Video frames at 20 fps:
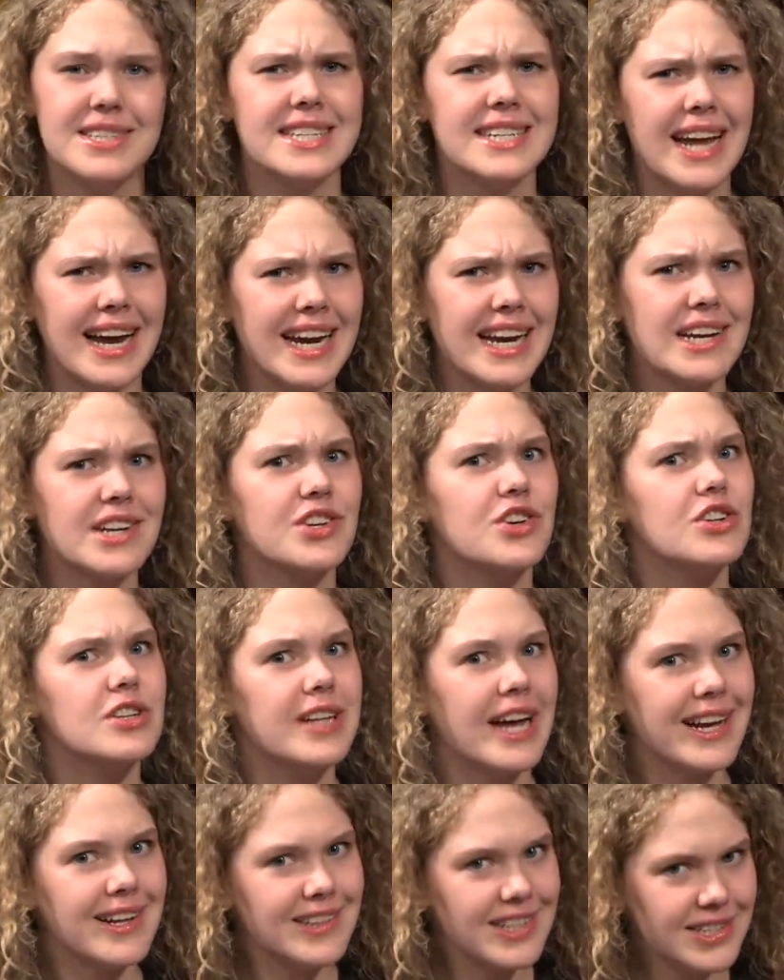Tonight,
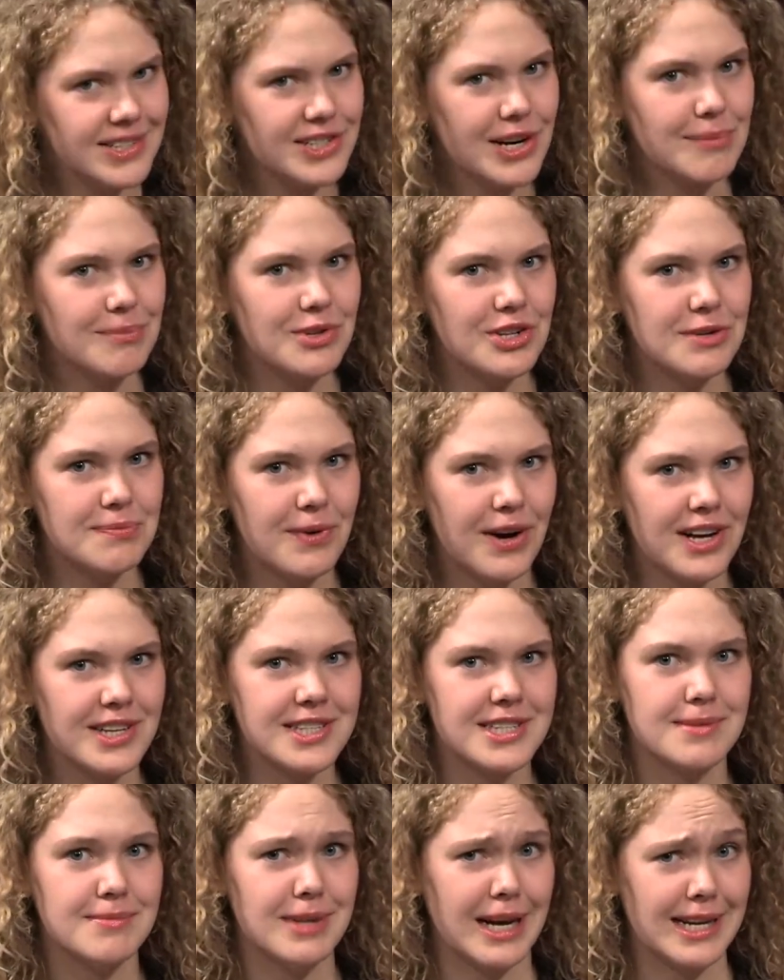you'll likely stumble
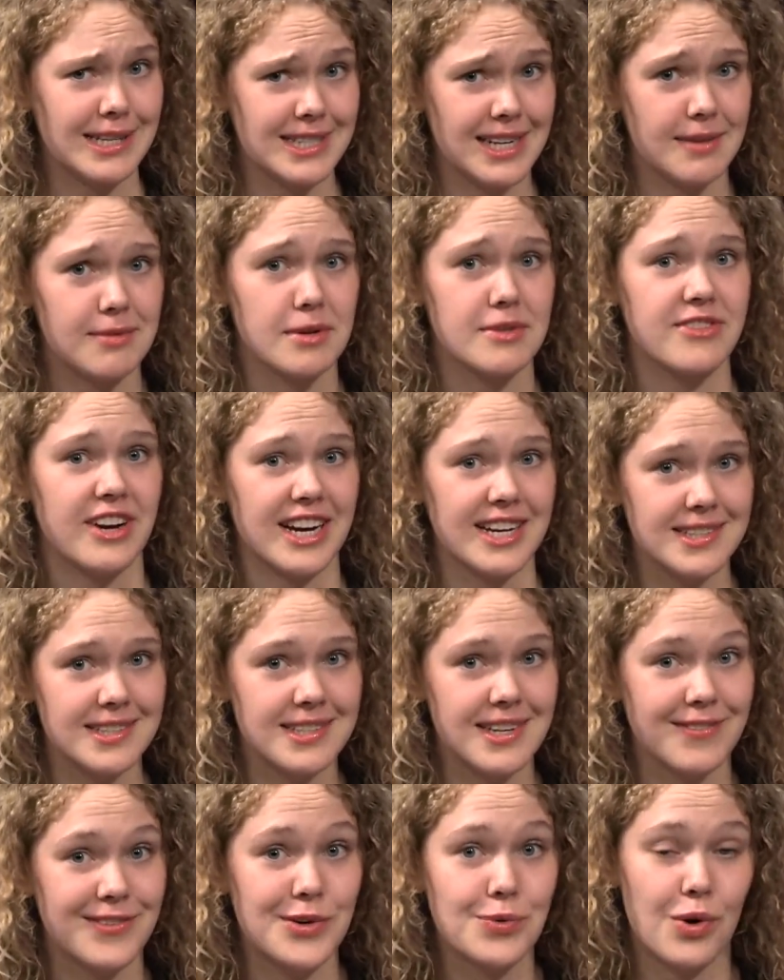upon some lightsaber
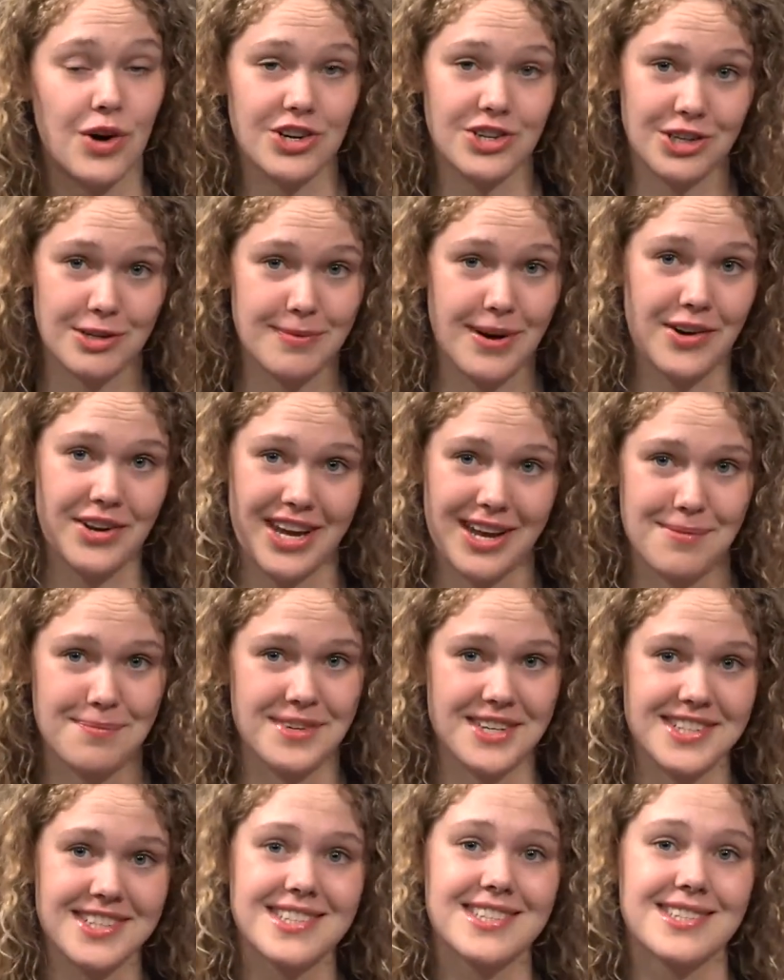fights if you wander about
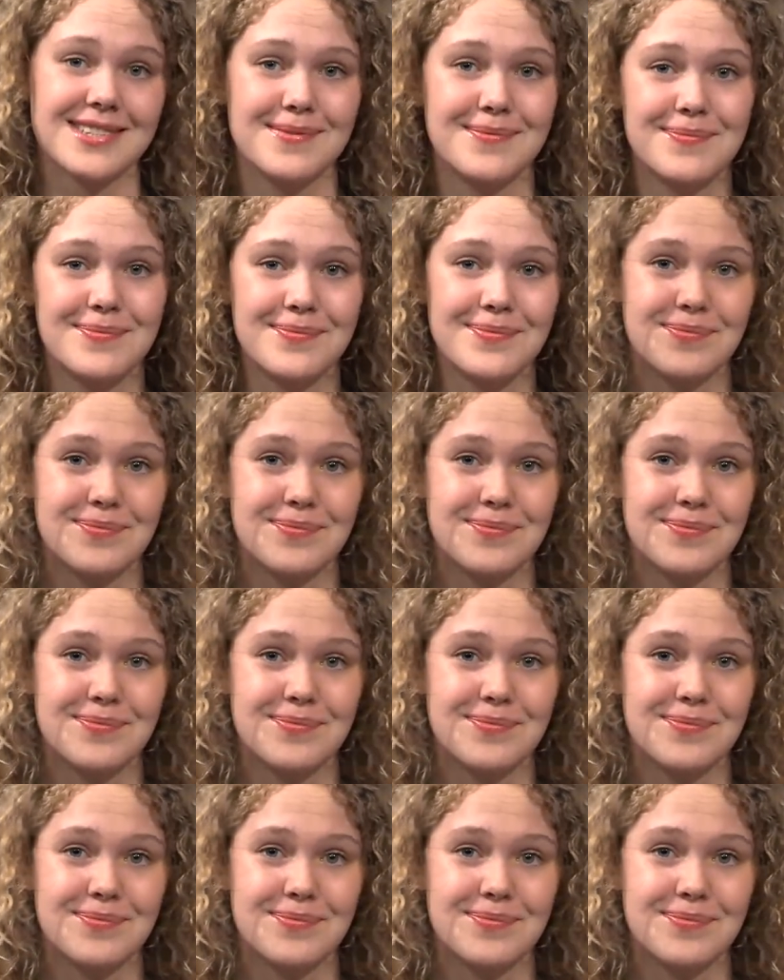campus.